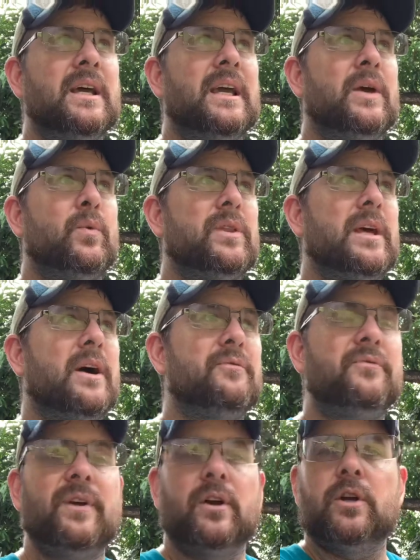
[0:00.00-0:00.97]
without
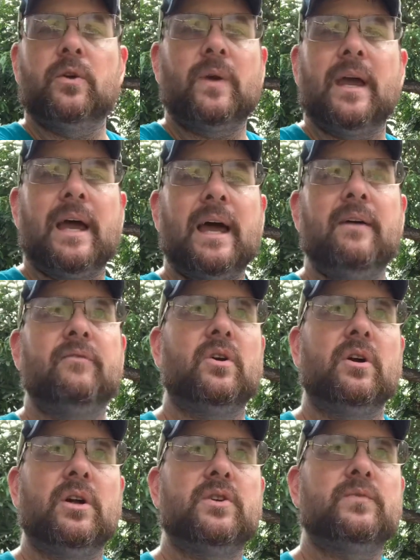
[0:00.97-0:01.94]
fear, you can't have
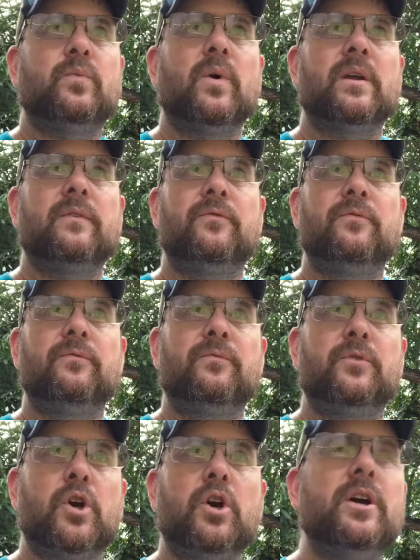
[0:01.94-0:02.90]
courage. What
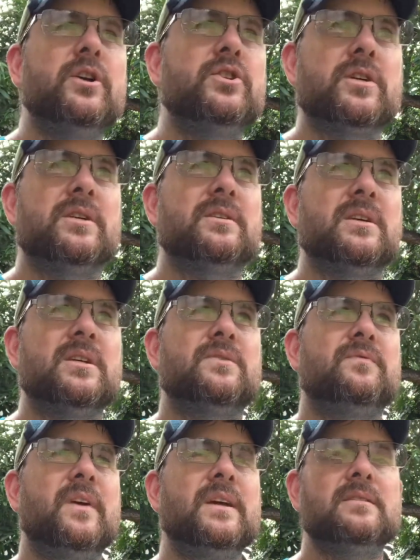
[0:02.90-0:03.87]
courage is
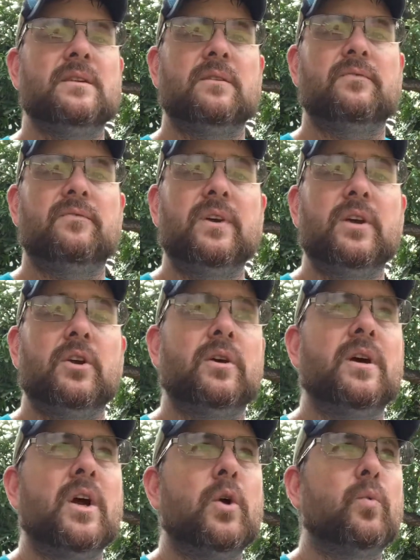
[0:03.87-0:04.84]
facing fear,
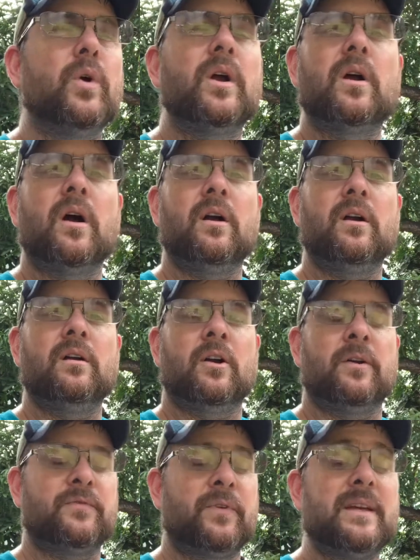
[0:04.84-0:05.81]

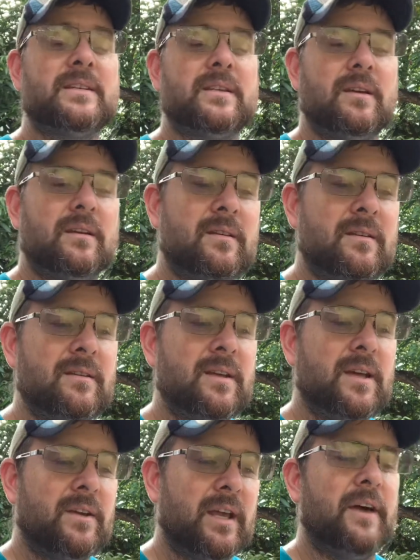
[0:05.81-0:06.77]
facing
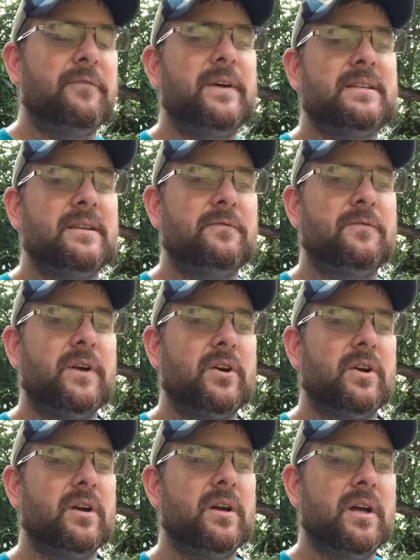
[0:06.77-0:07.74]

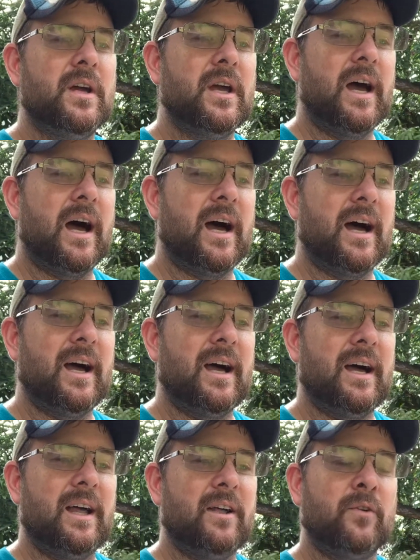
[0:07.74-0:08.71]
fear,
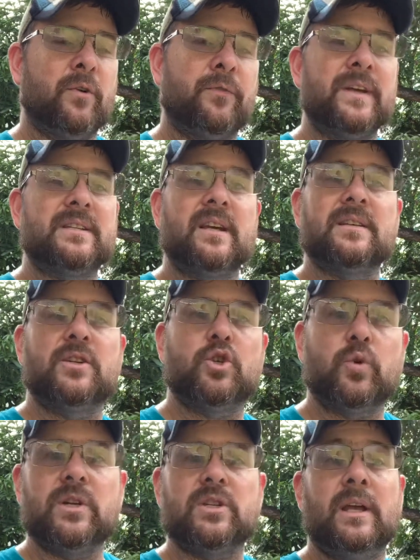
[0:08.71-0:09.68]
or facing a
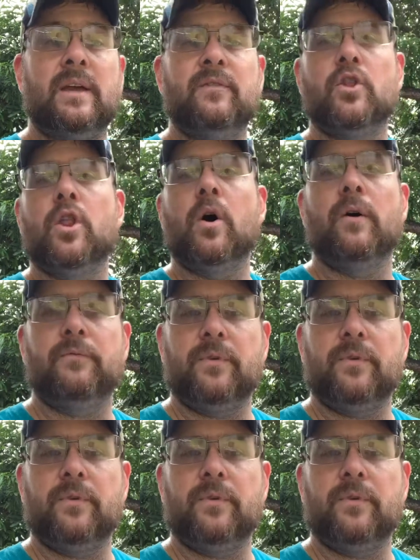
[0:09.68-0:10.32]
situation even though